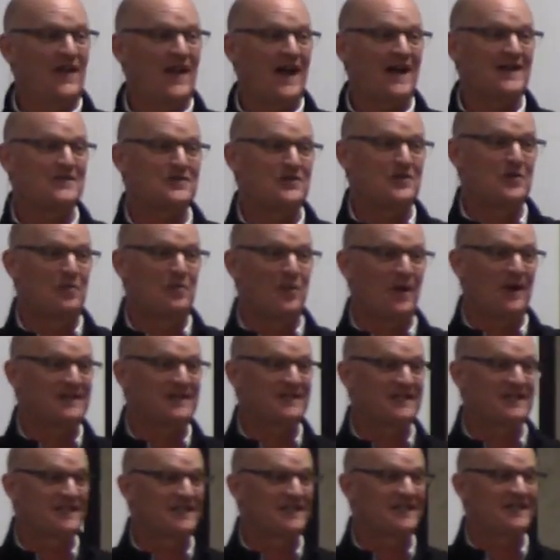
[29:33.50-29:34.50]
last two
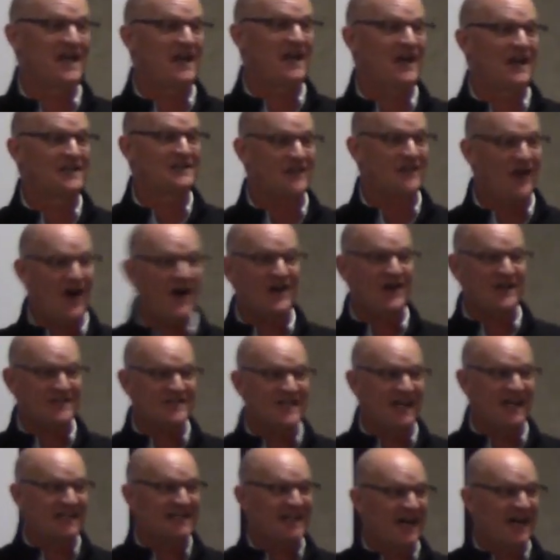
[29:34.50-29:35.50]
places that I taught
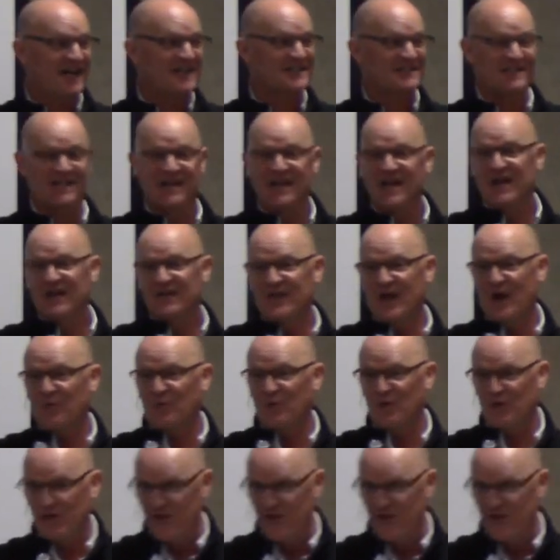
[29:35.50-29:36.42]
because I had guys that were